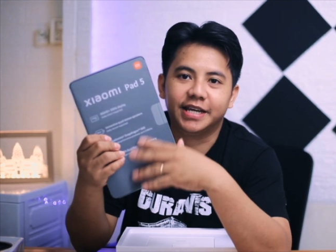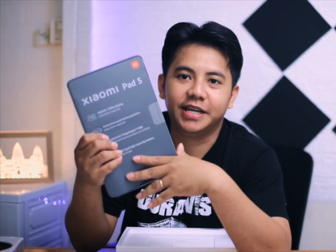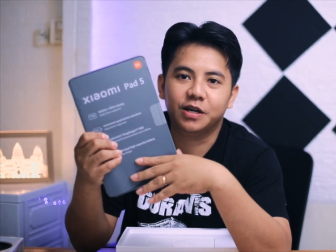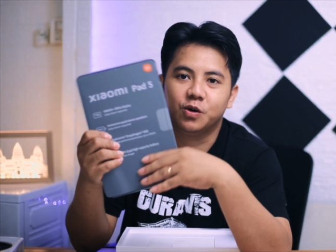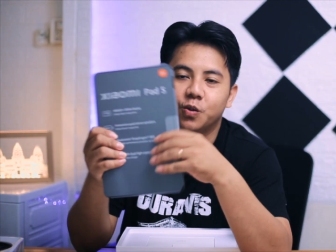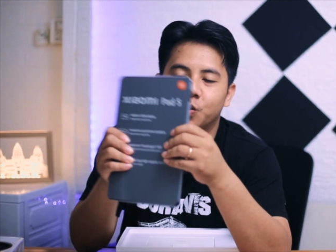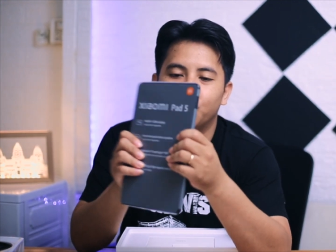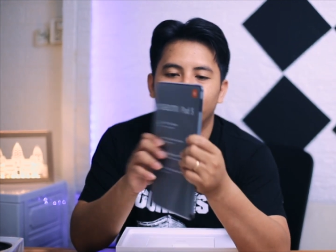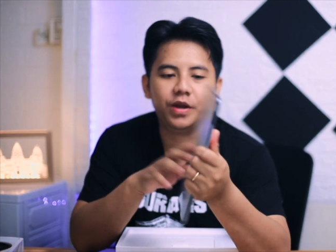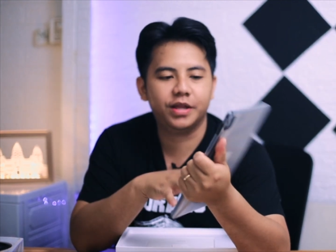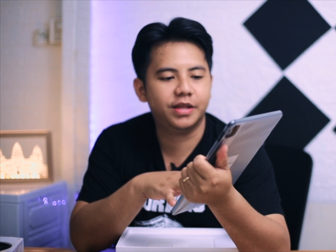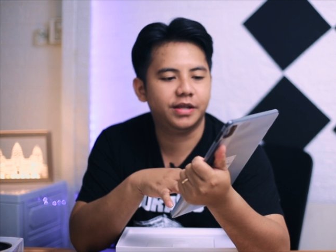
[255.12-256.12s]
here
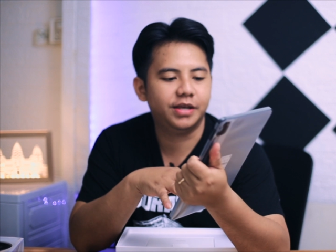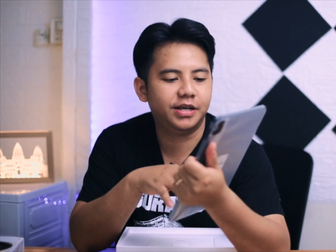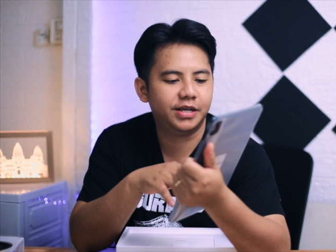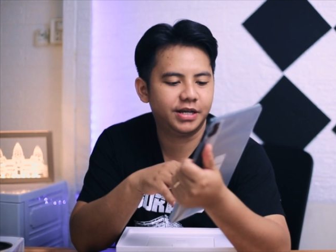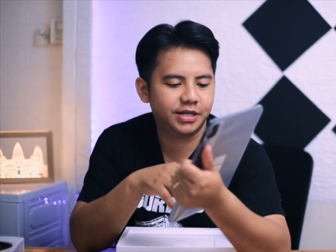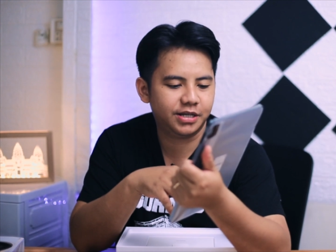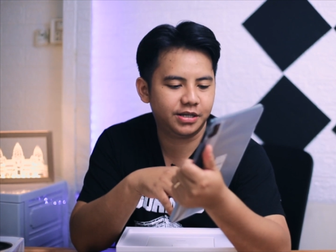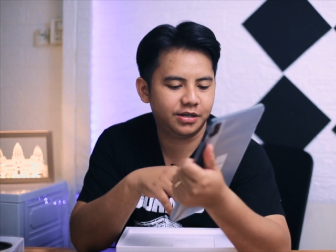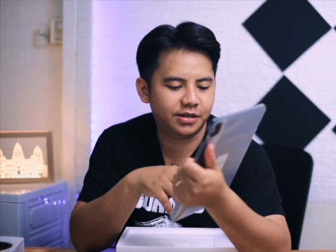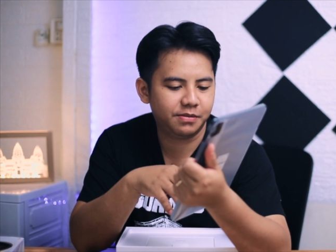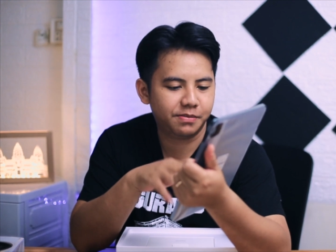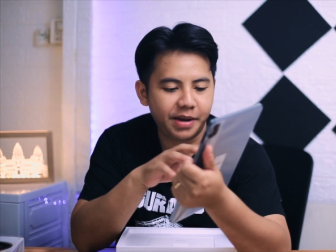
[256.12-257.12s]
with the
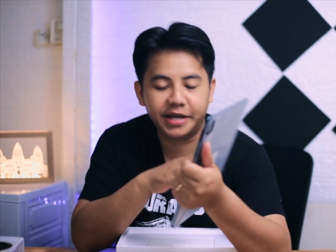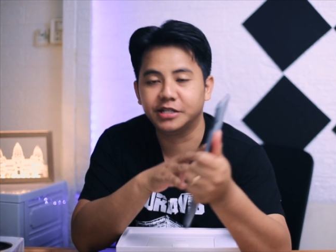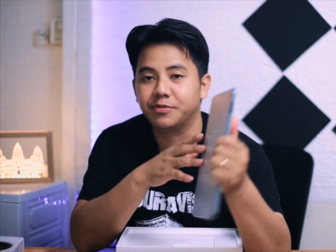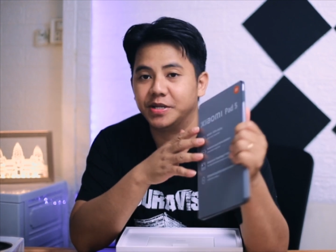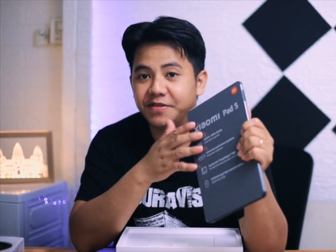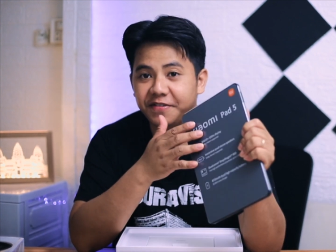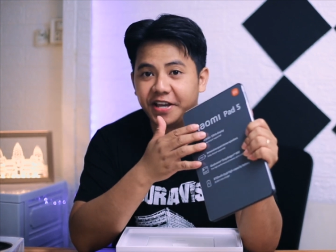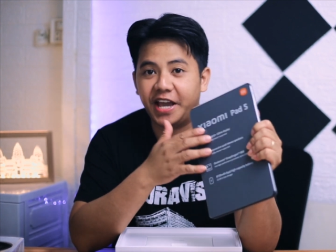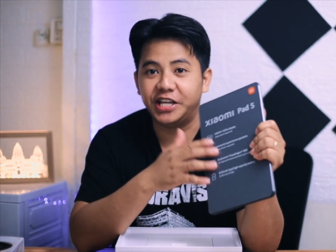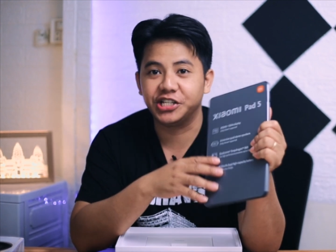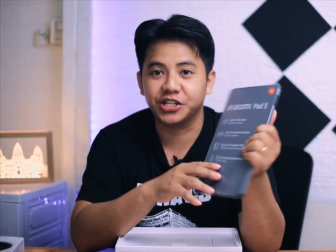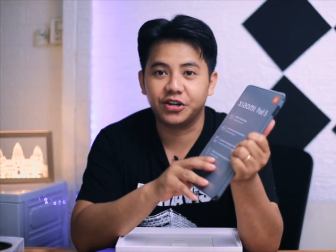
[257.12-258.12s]
main
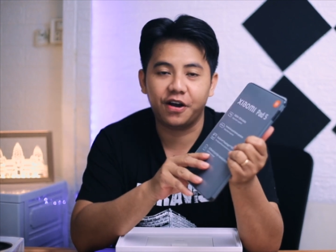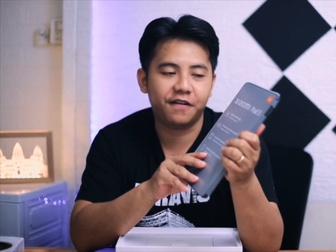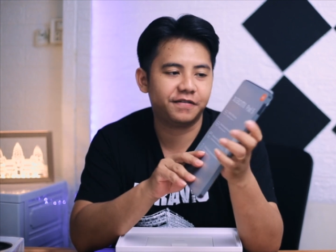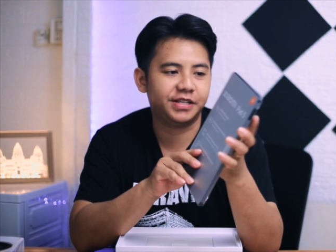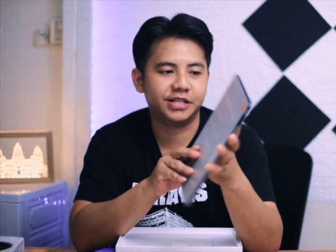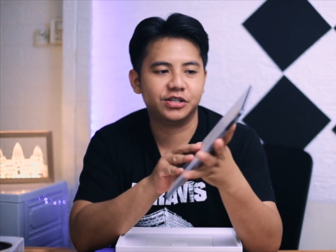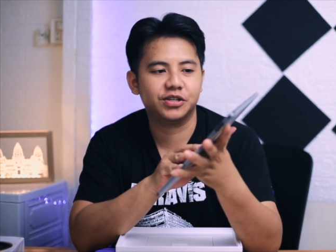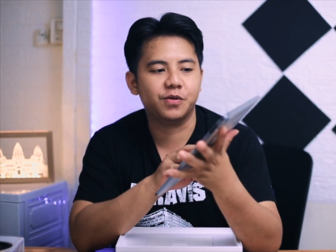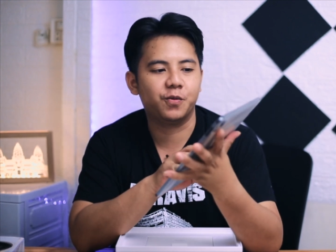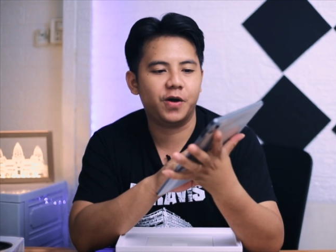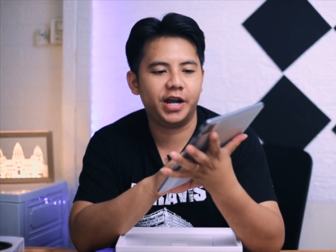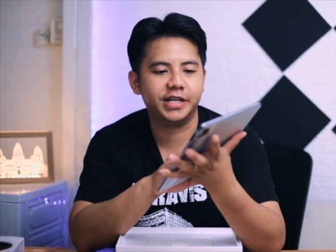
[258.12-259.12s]
specification of this
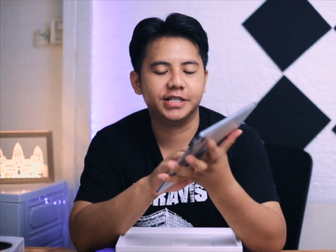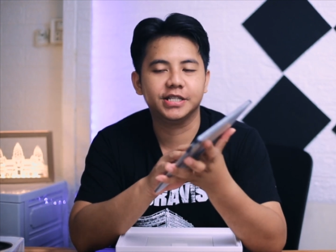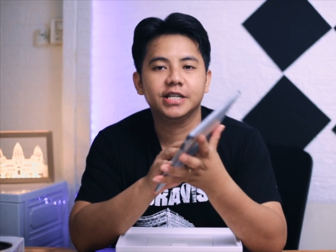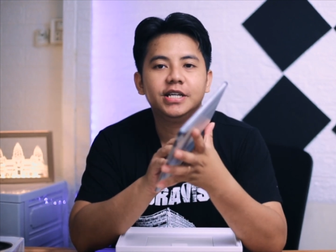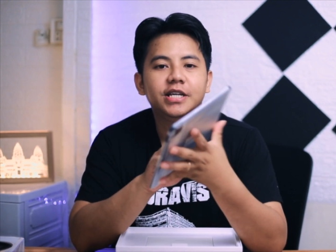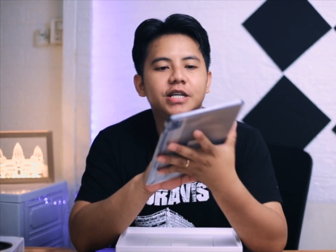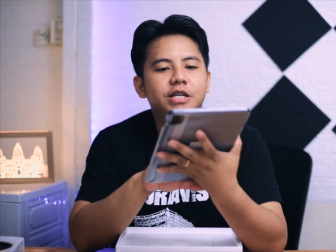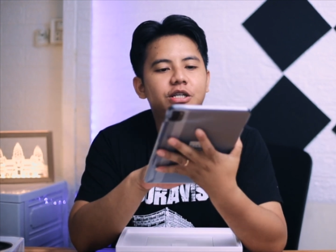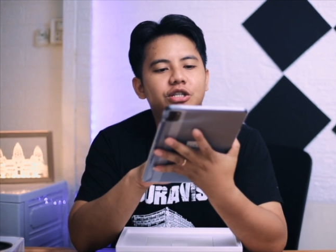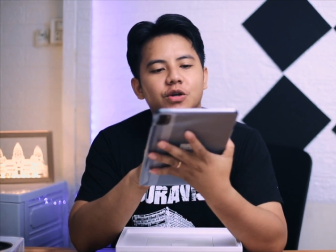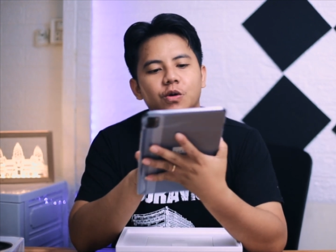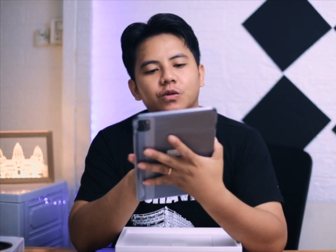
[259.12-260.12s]
device.
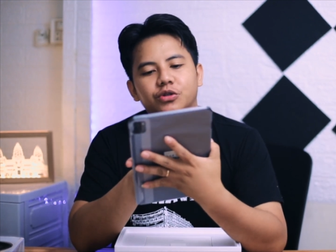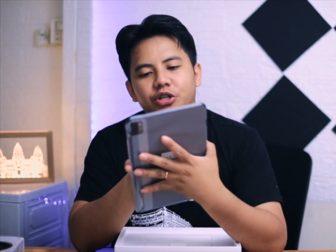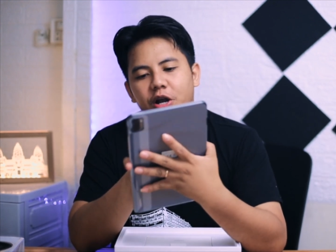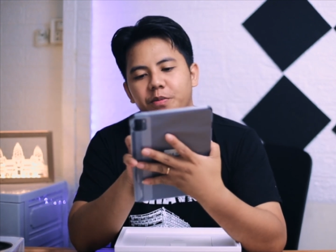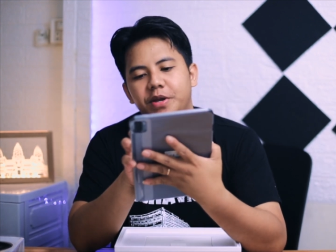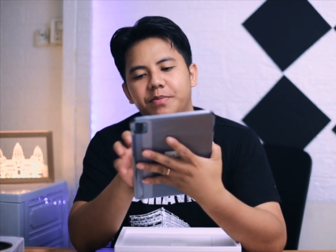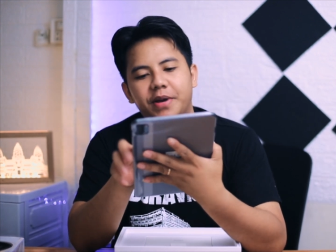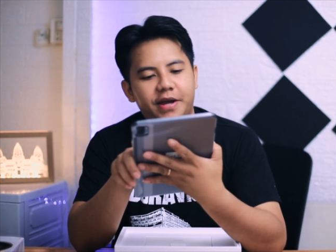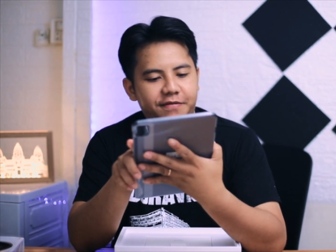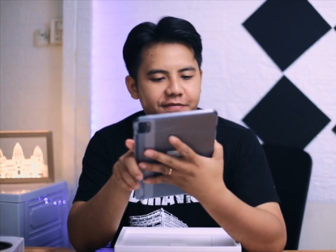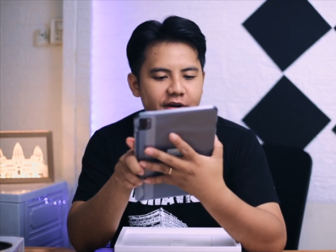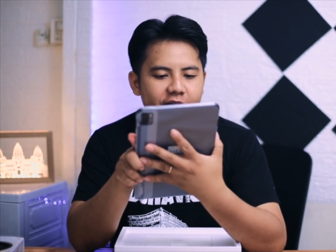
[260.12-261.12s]
So Xiaomi
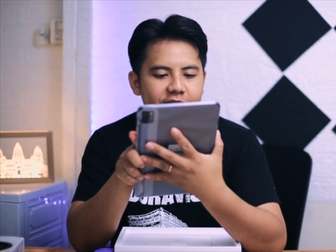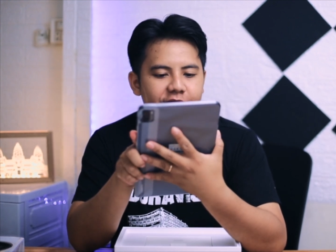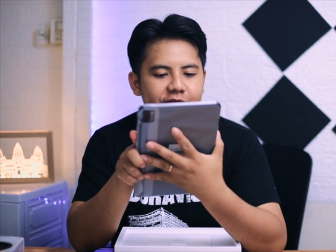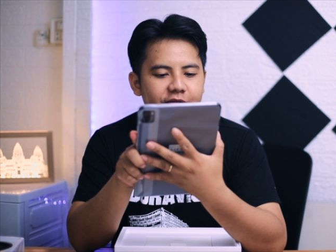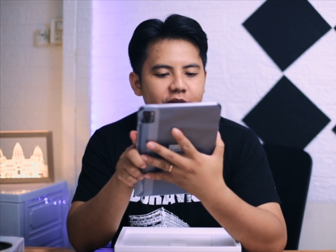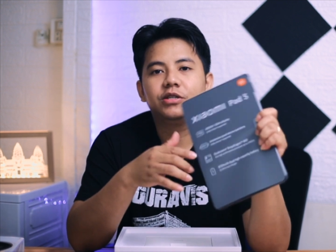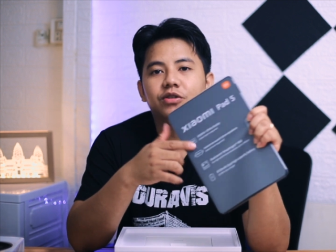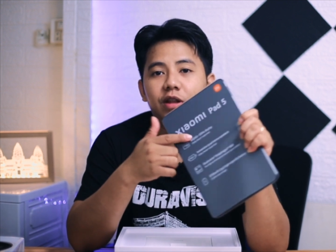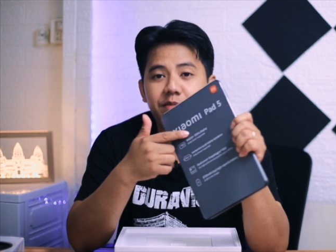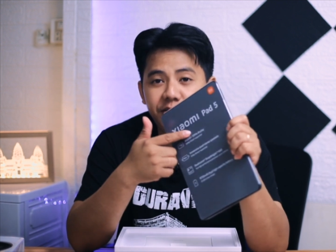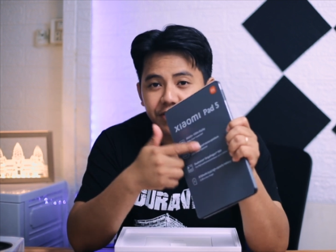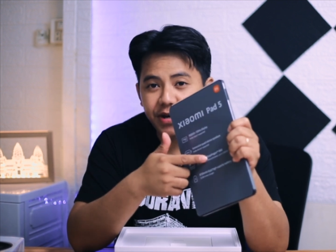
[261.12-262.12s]
Pad 5. So let
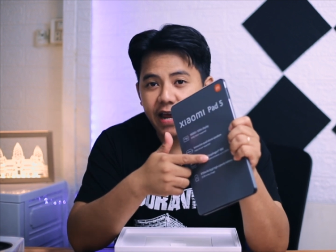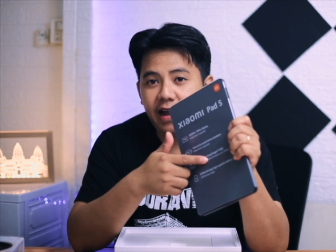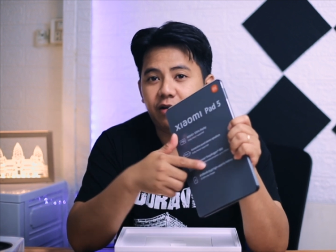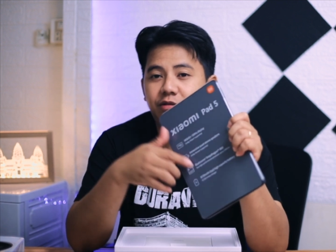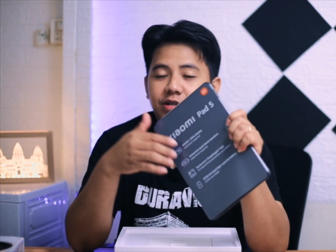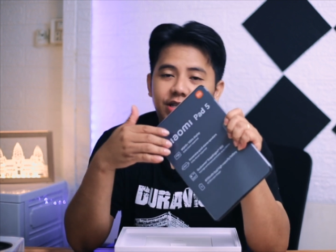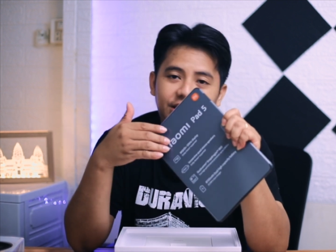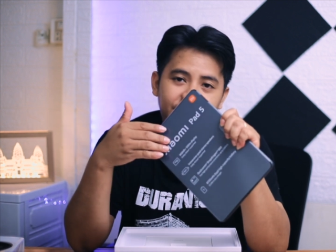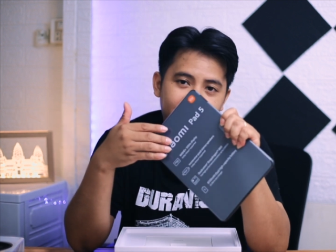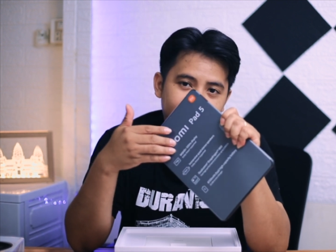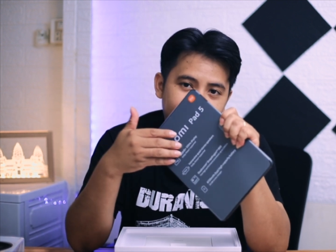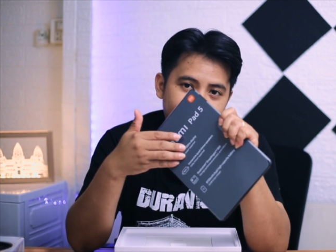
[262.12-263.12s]
me read out the
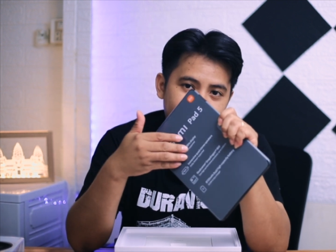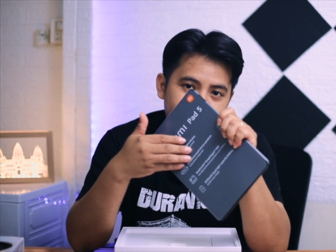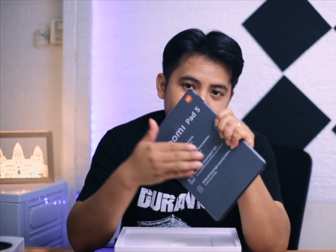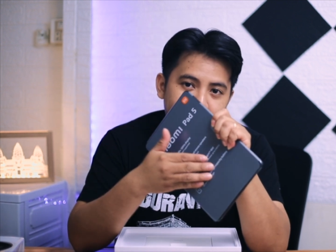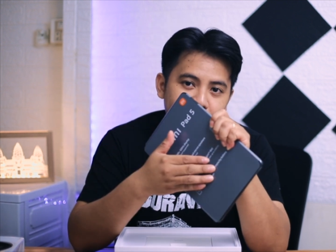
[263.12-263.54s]
main